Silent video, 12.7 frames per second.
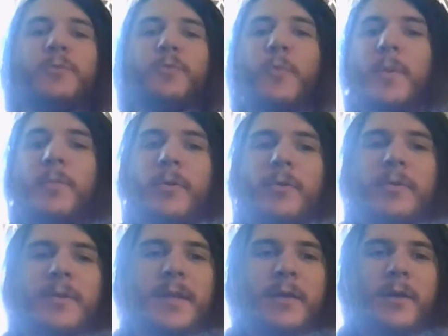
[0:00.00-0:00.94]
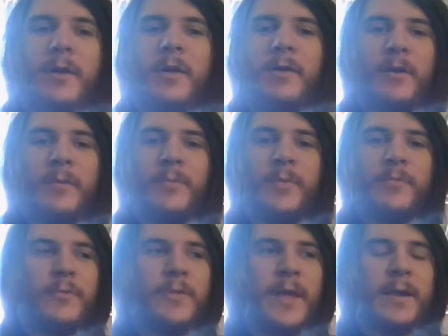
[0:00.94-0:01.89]
don't remember.
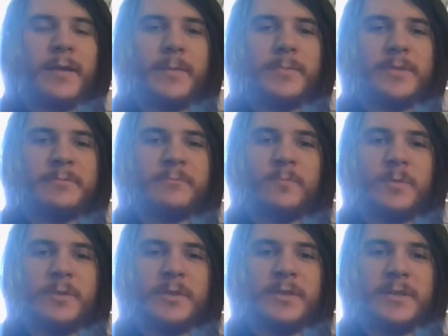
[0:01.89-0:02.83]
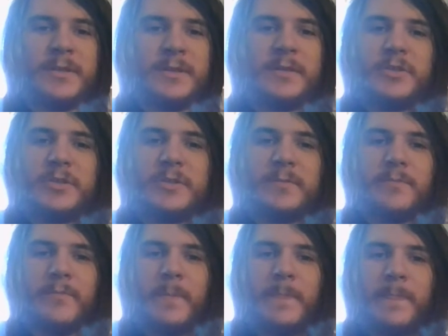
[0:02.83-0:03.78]
Before that, I kept it in really good condition.
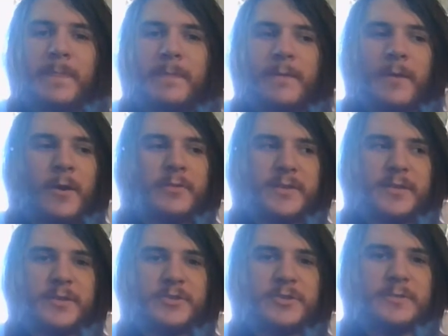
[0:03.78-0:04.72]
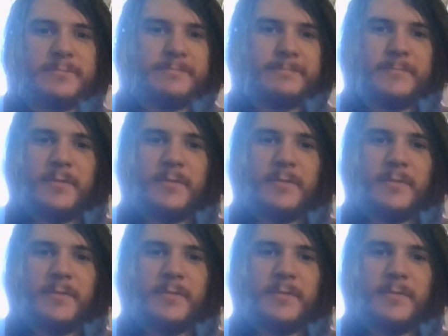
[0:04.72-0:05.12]
Hardly touched it.